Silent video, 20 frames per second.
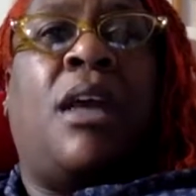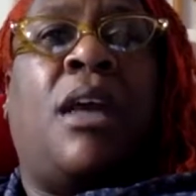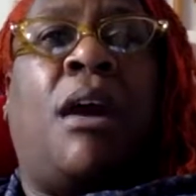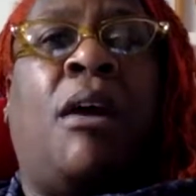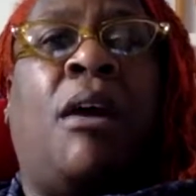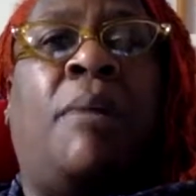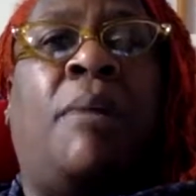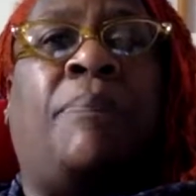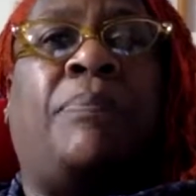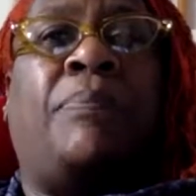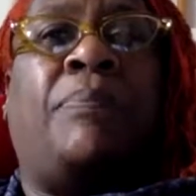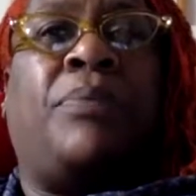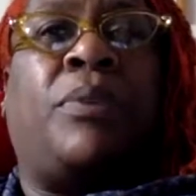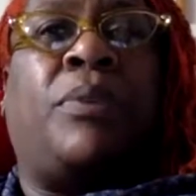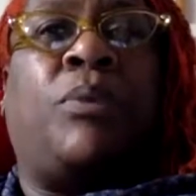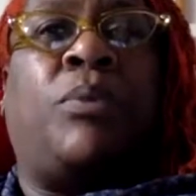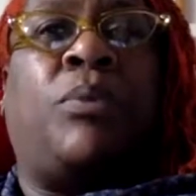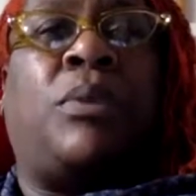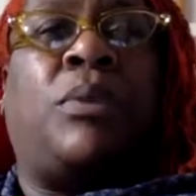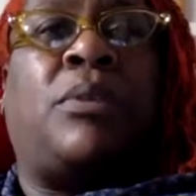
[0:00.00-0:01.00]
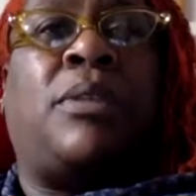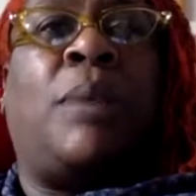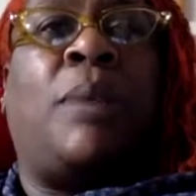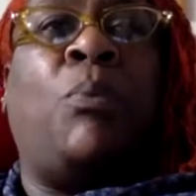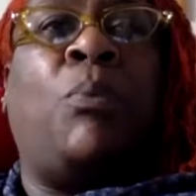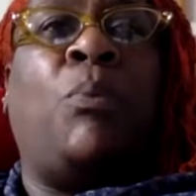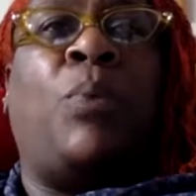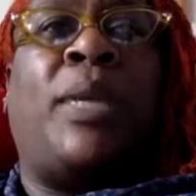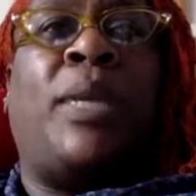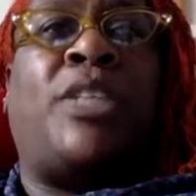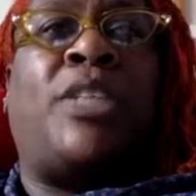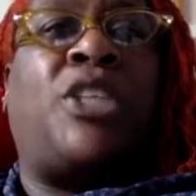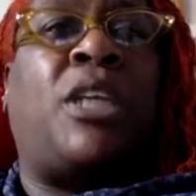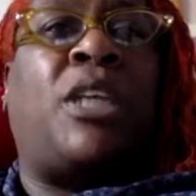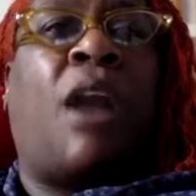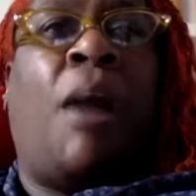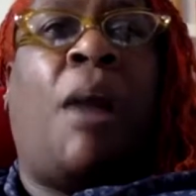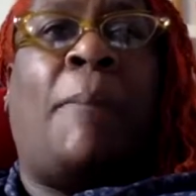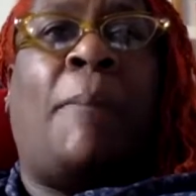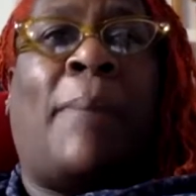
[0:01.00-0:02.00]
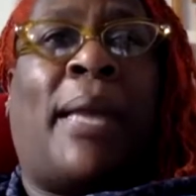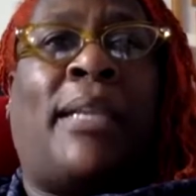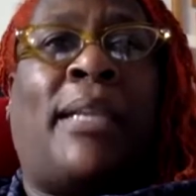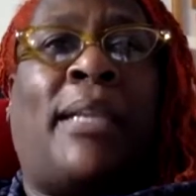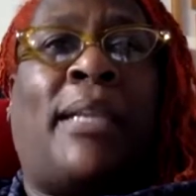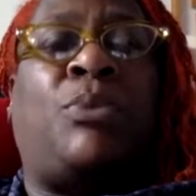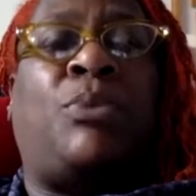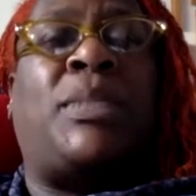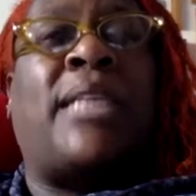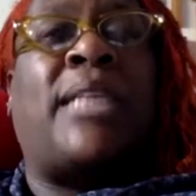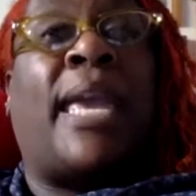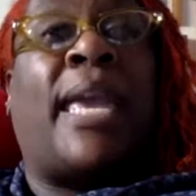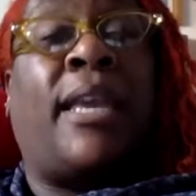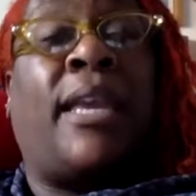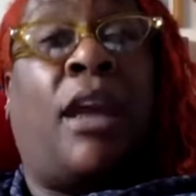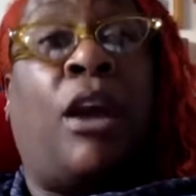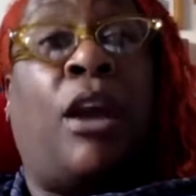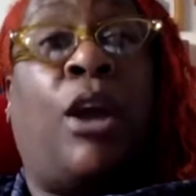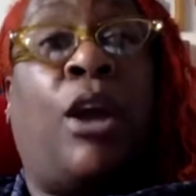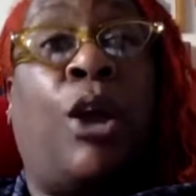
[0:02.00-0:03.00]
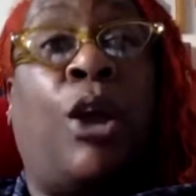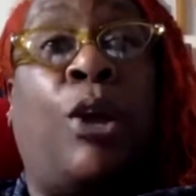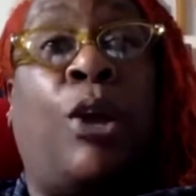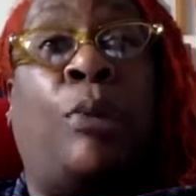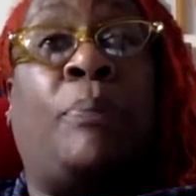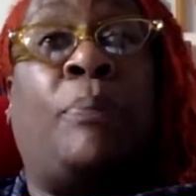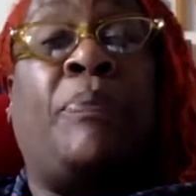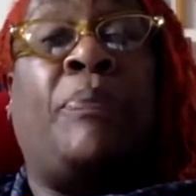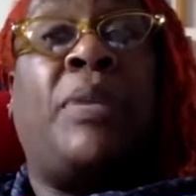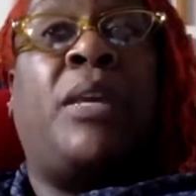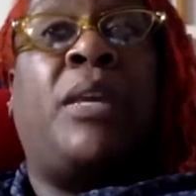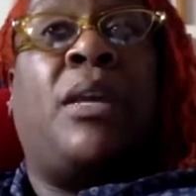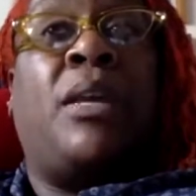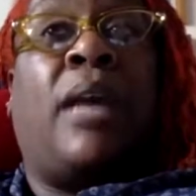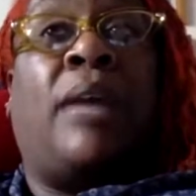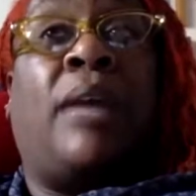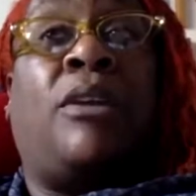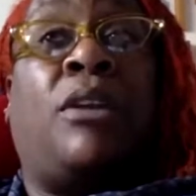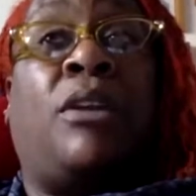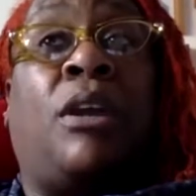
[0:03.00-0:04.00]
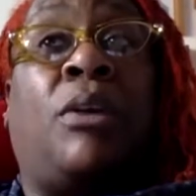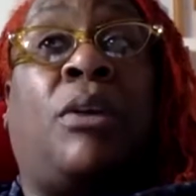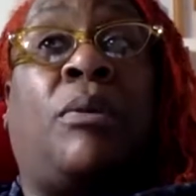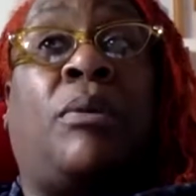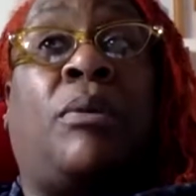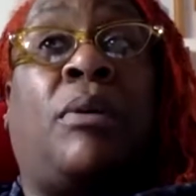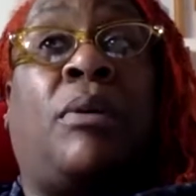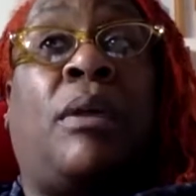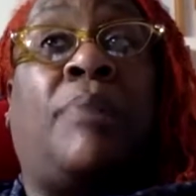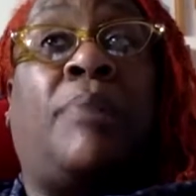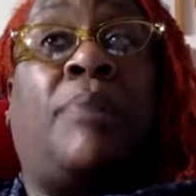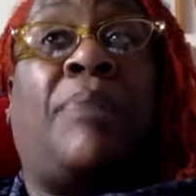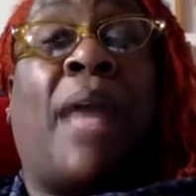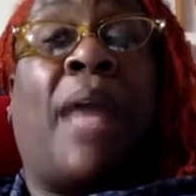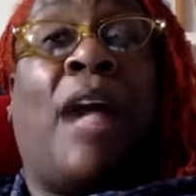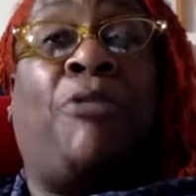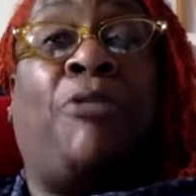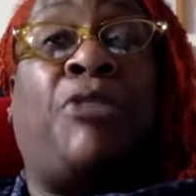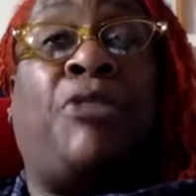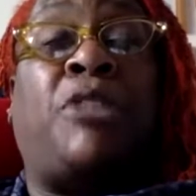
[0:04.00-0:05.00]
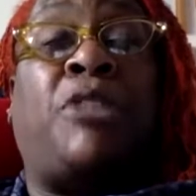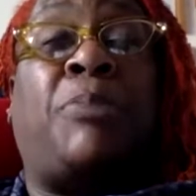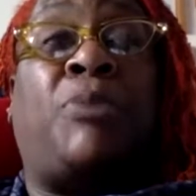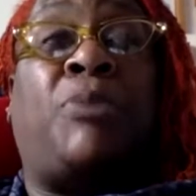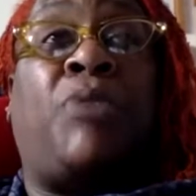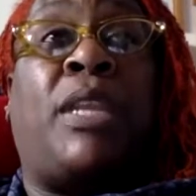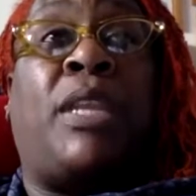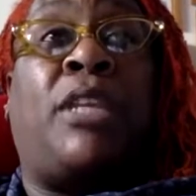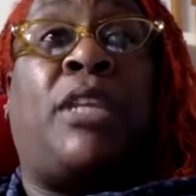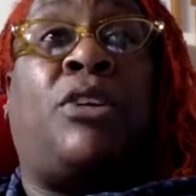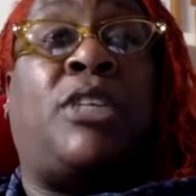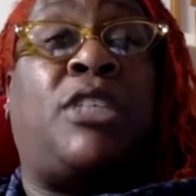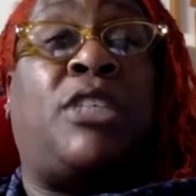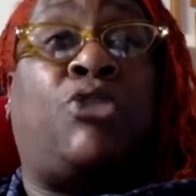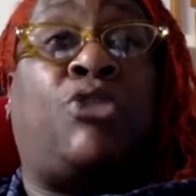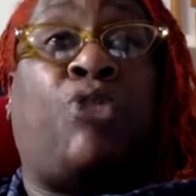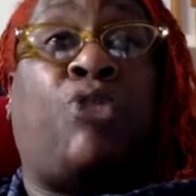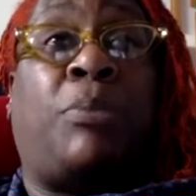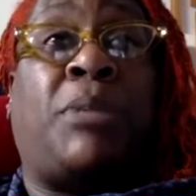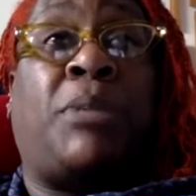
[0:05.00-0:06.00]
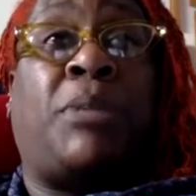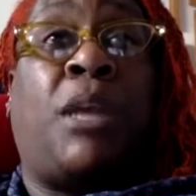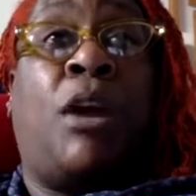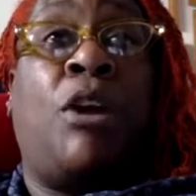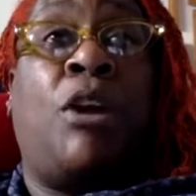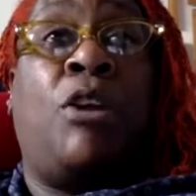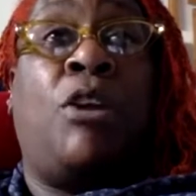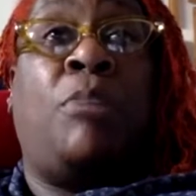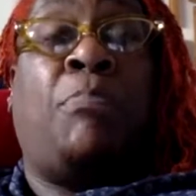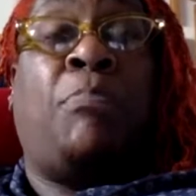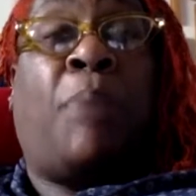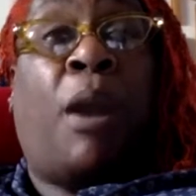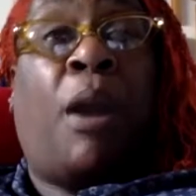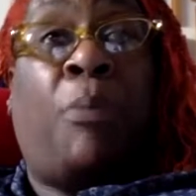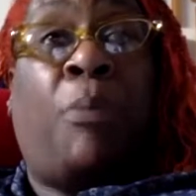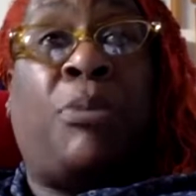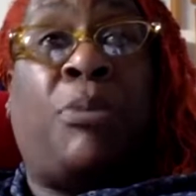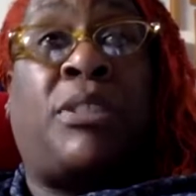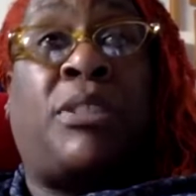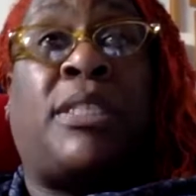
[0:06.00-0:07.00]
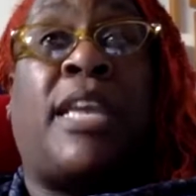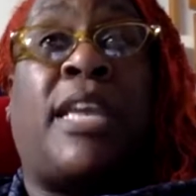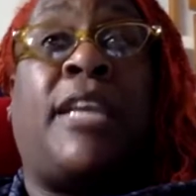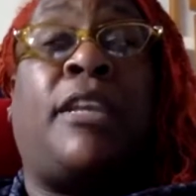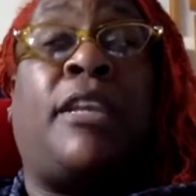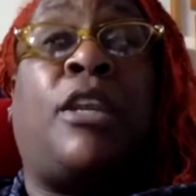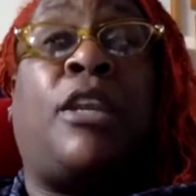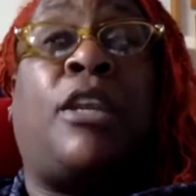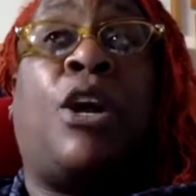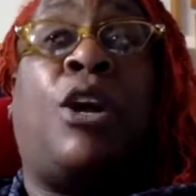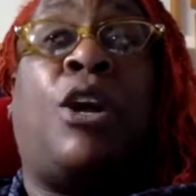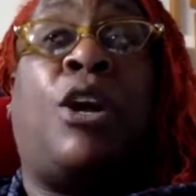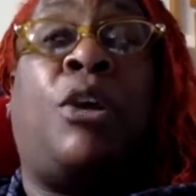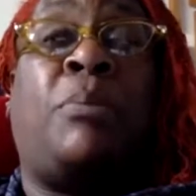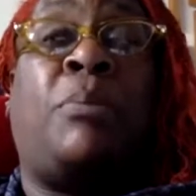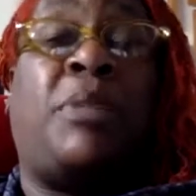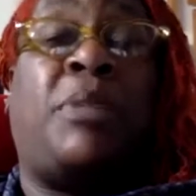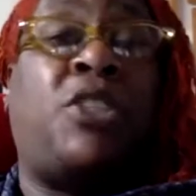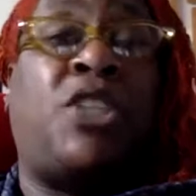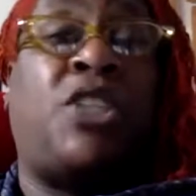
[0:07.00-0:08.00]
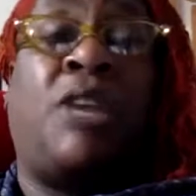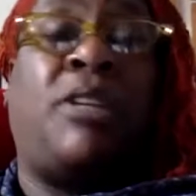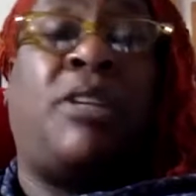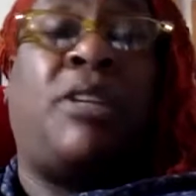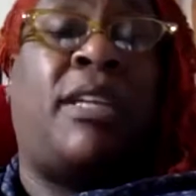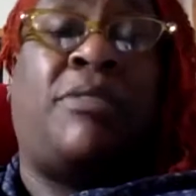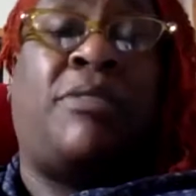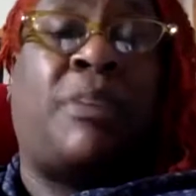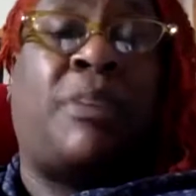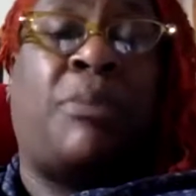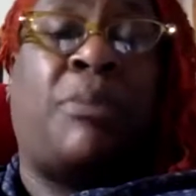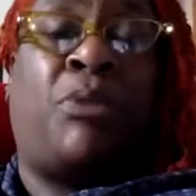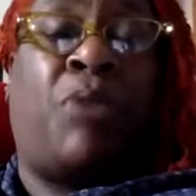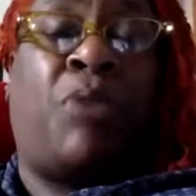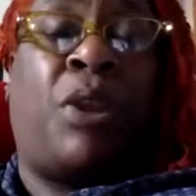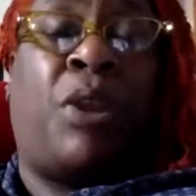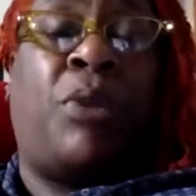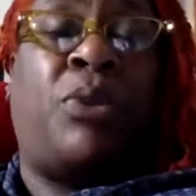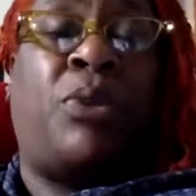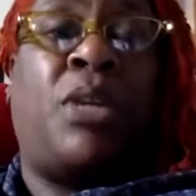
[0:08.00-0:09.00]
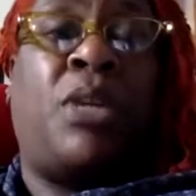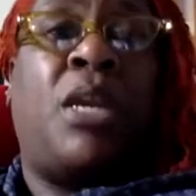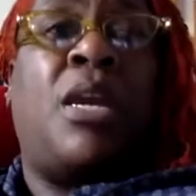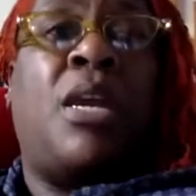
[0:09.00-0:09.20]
Some weeks she can't manage. We take her home. You know, Alfred's been really good. He's dropped her home. Barbara's taken her home and she only lives up the road.